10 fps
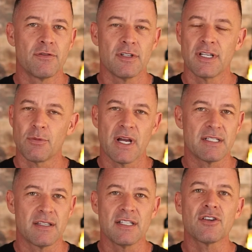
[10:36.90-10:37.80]

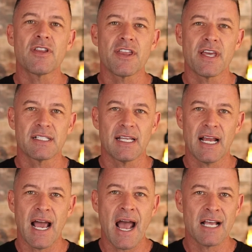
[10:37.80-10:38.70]
Anyways, these are the things that
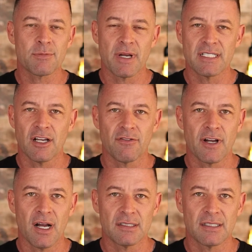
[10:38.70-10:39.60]
I ask myself
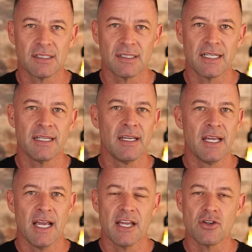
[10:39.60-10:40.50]
constantly.
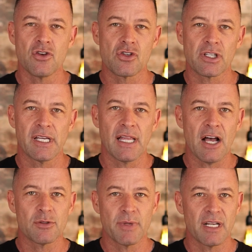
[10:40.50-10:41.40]
It usually
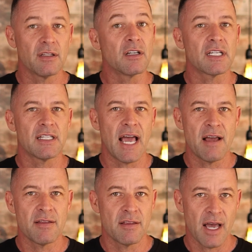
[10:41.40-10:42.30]
allows me to look at
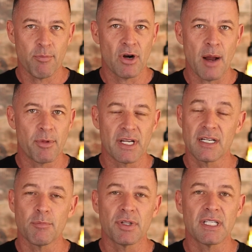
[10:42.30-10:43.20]
that property
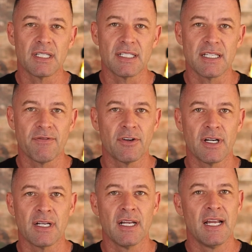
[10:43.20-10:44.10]
completely
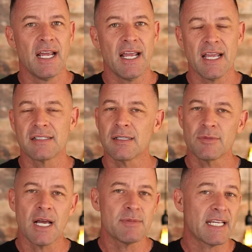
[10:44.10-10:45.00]
different. And
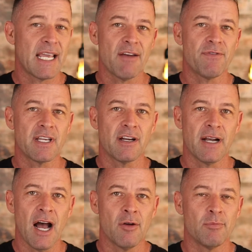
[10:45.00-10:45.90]
sometimes I can't figure it
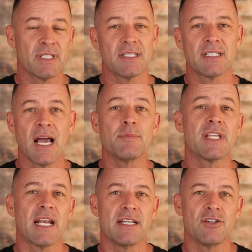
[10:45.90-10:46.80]
out, but the times
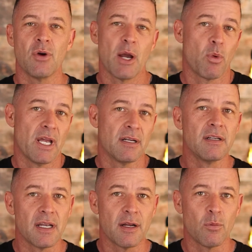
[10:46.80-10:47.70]
that I do, I win,
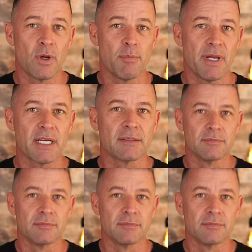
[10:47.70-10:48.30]
and I win big.